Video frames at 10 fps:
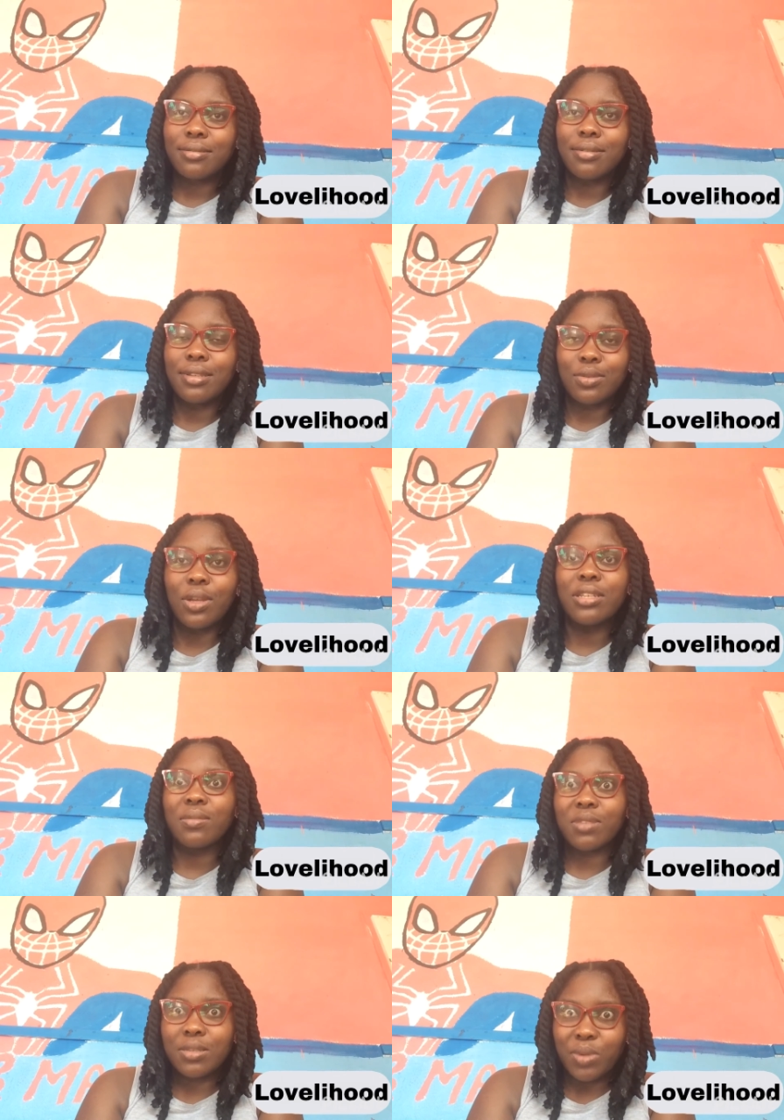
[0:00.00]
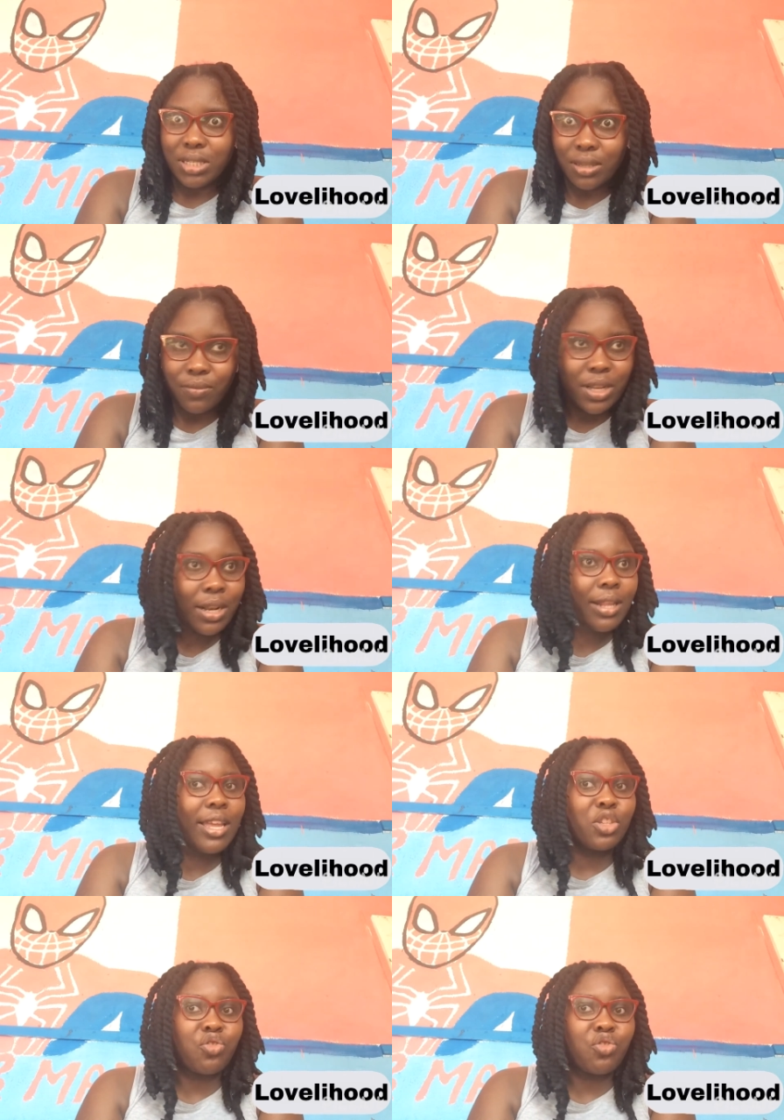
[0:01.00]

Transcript: This one is specifically and